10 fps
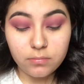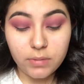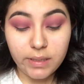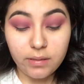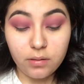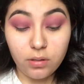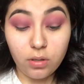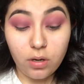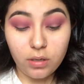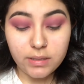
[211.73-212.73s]
like a
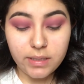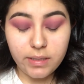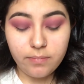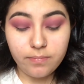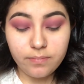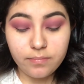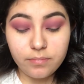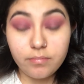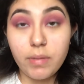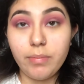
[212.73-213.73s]
long time.
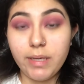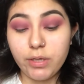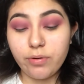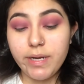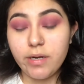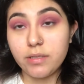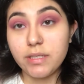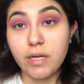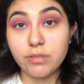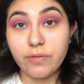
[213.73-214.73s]
Maybe like 3 years,
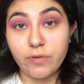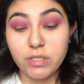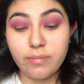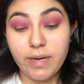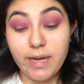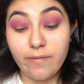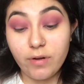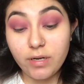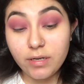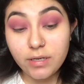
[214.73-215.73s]
and that was the first time I
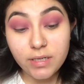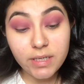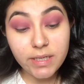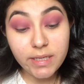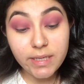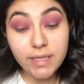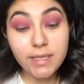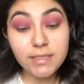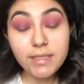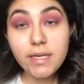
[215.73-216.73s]
ever
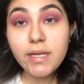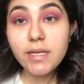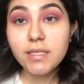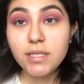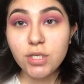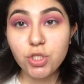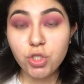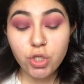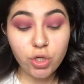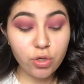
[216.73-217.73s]
did it.
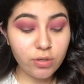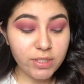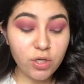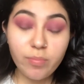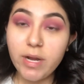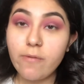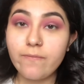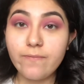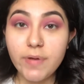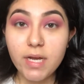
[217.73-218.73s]
So let's hope I don't
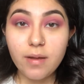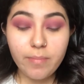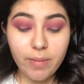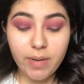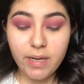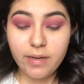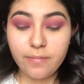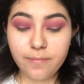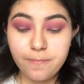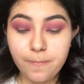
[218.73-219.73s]
fuck up my
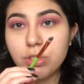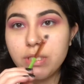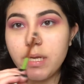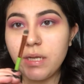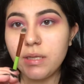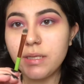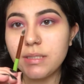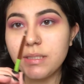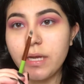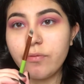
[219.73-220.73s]
makeup. I'm just taking
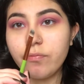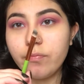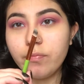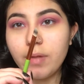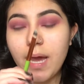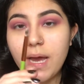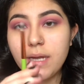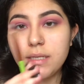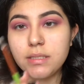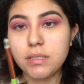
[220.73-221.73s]
this like
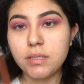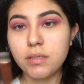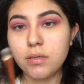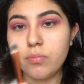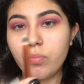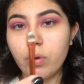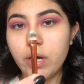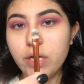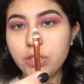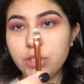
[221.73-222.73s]
flat
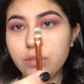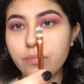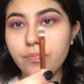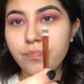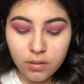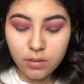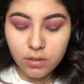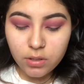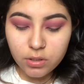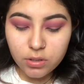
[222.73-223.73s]
brush.
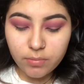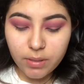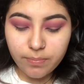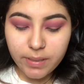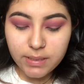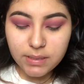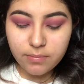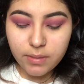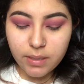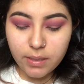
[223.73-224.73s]
So I'm gonna pick
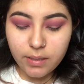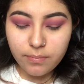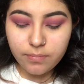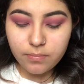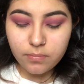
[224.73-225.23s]
some up